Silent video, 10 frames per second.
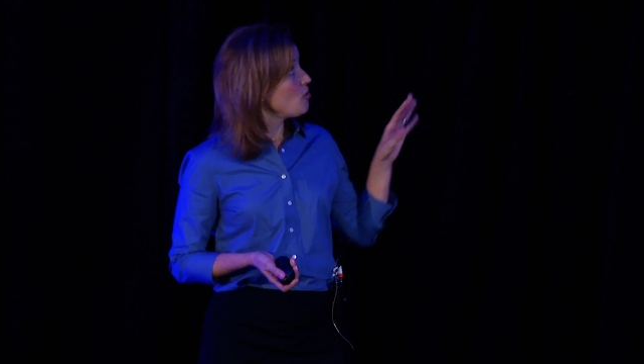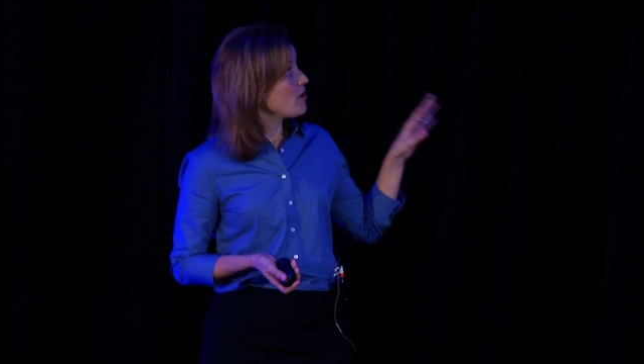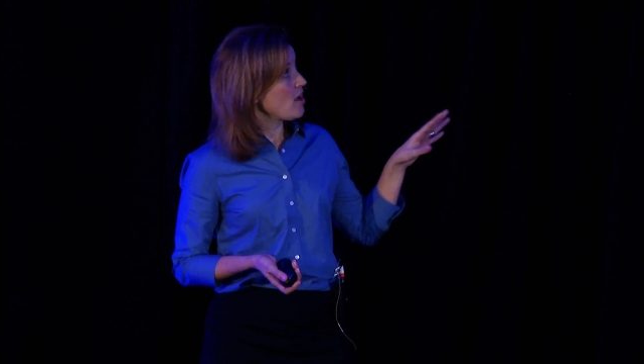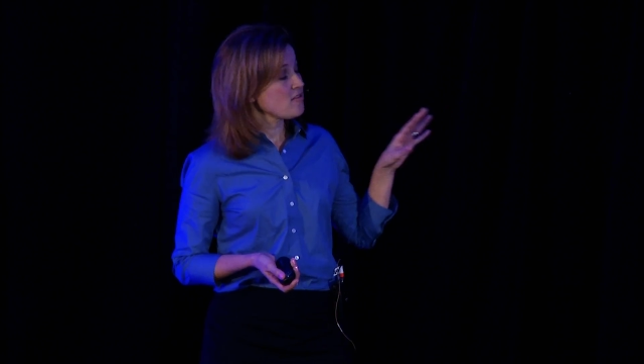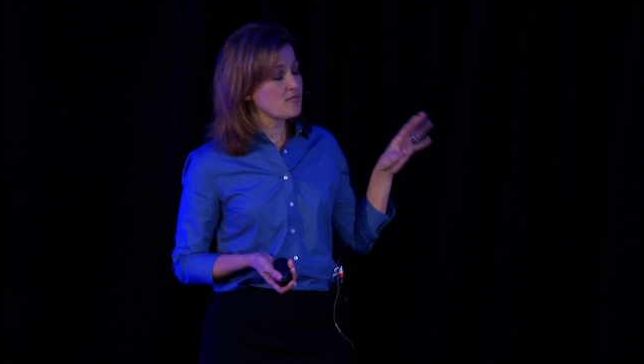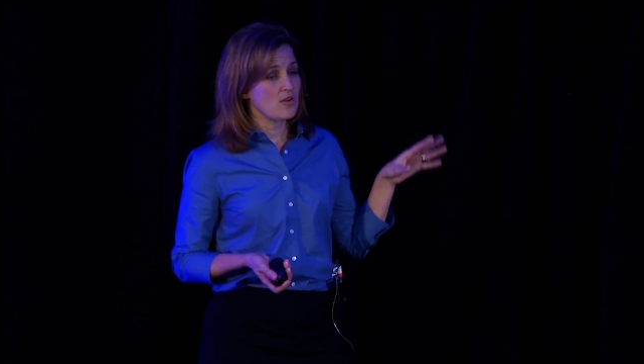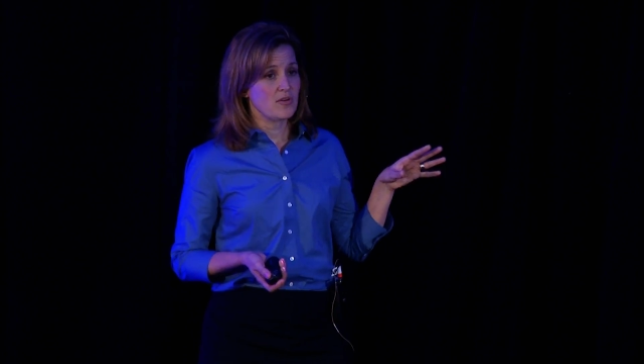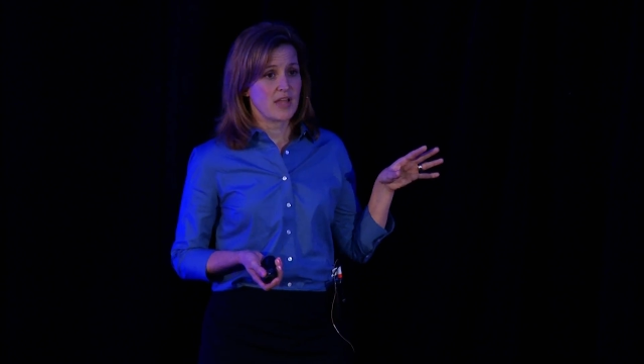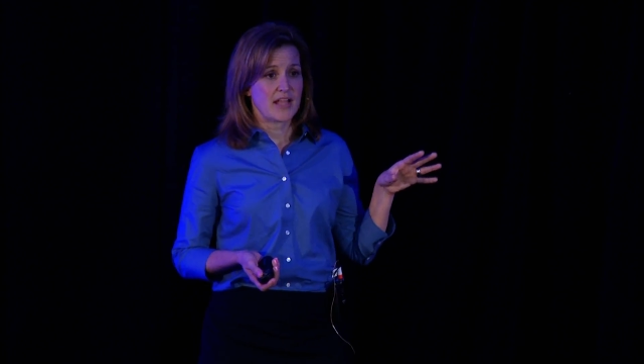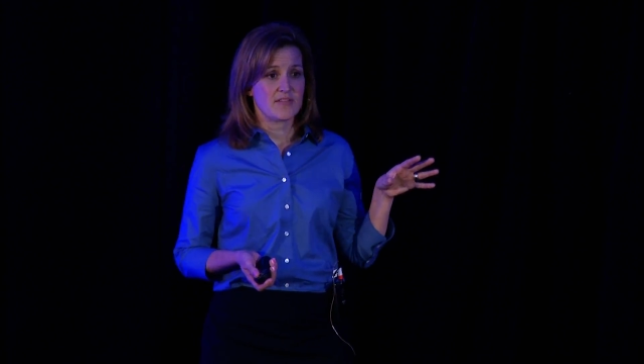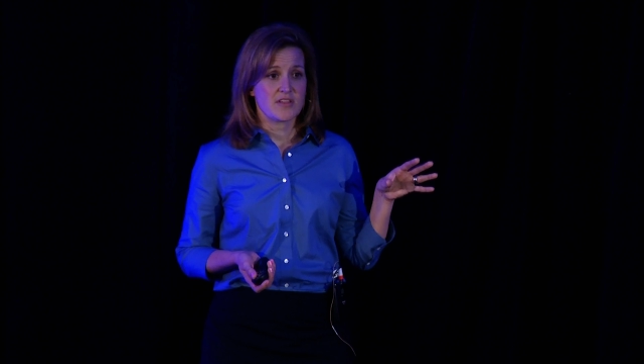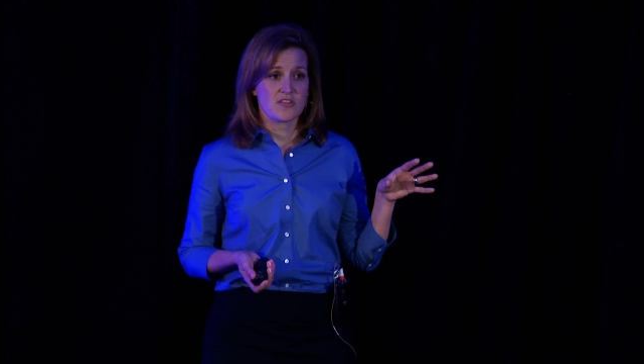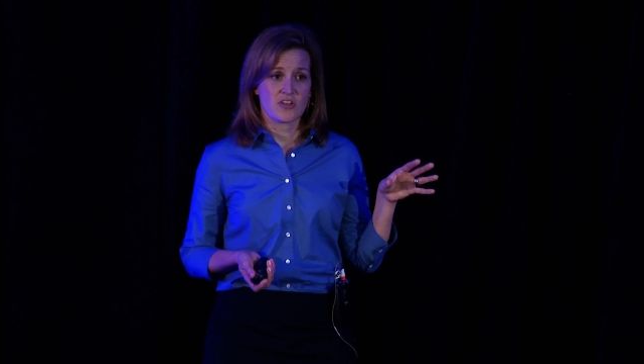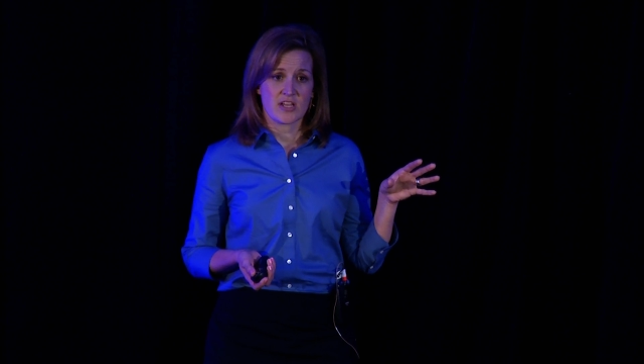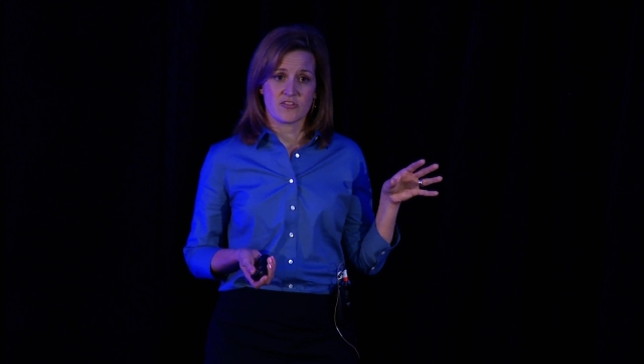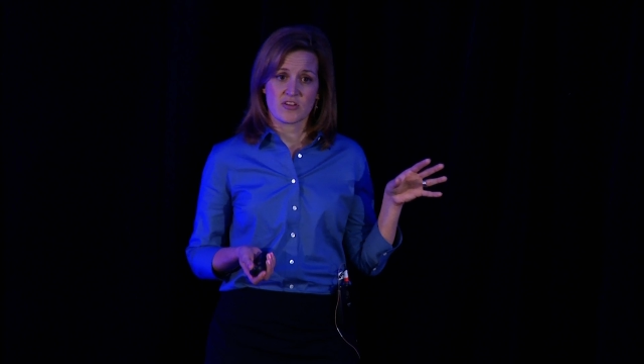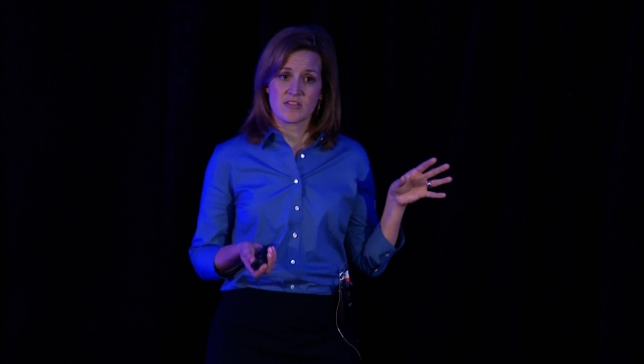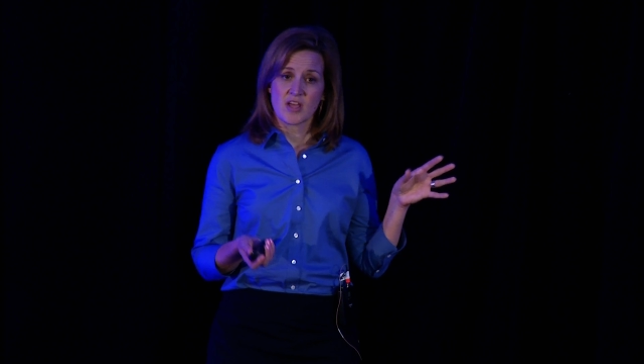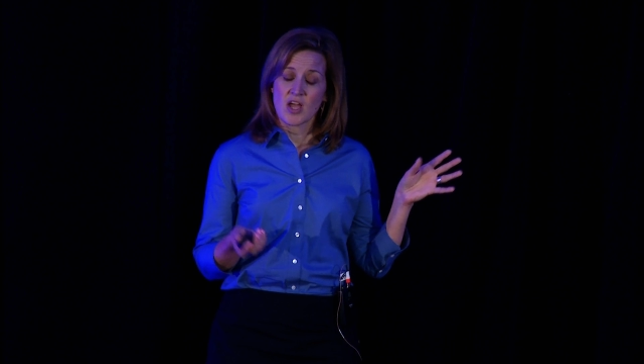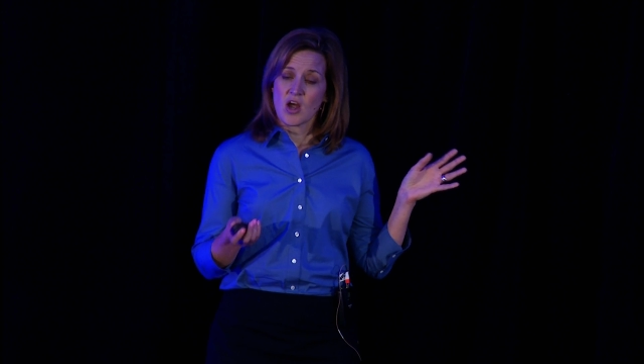We also know a lot of these changes